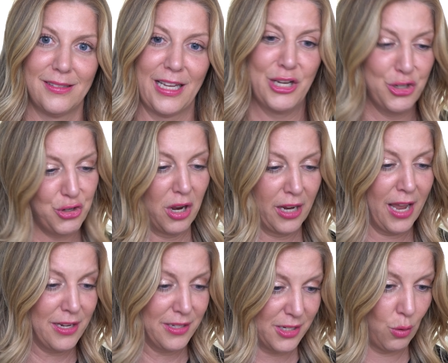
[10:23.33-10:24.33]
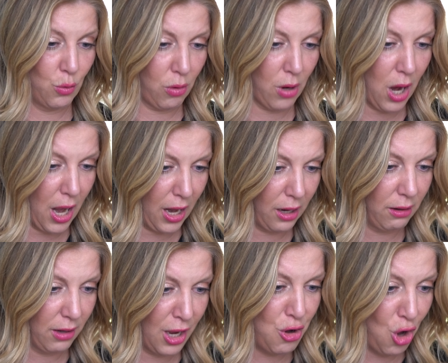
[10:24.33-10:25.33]
And again, still crying
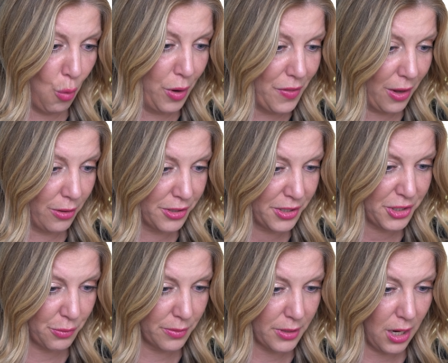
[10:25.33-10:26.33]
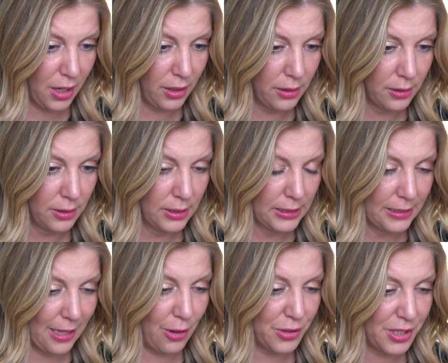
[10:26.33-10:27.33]
and knowing that her sister was dying,
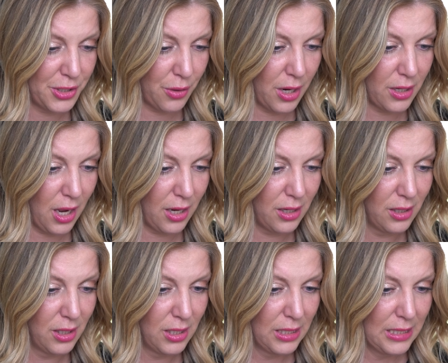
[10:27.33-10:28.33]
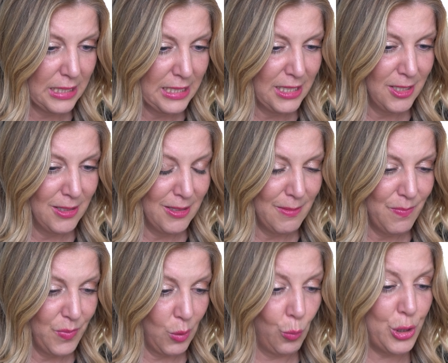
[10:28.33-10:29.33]
that her sister had died.
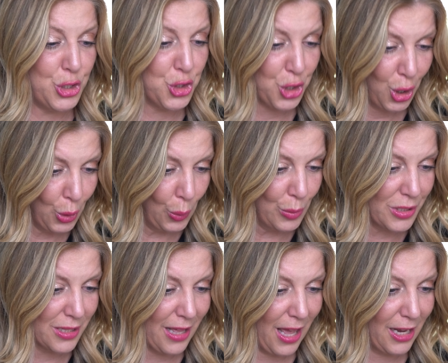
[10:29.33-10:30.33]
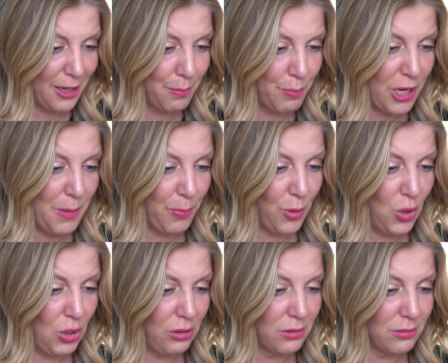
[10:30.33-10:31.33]
Which shows that
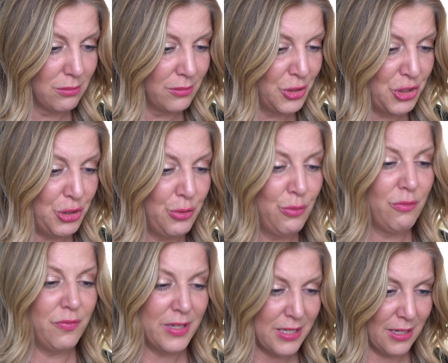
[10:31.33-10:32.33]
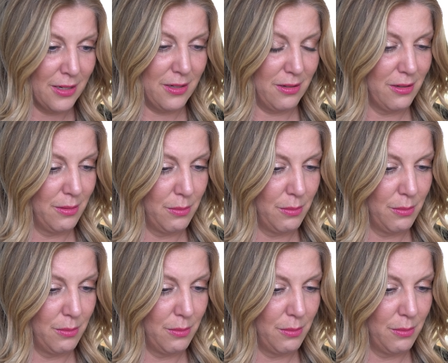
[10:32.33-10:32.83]
people do visit